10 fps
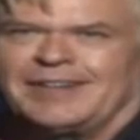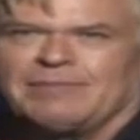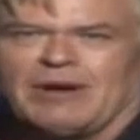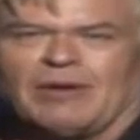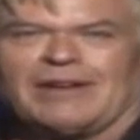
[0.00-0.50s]

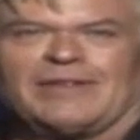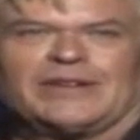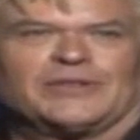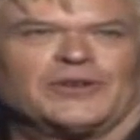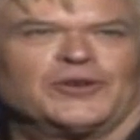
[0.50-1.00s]
My wife
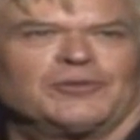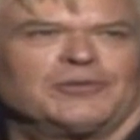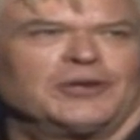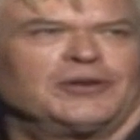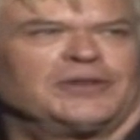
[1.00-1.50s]
has a new
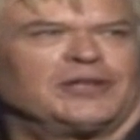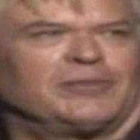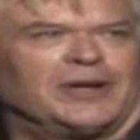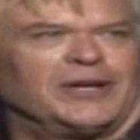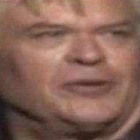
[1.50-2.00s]
move in the
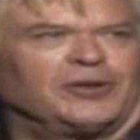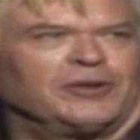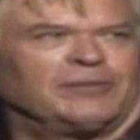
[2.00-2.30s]
bedroom.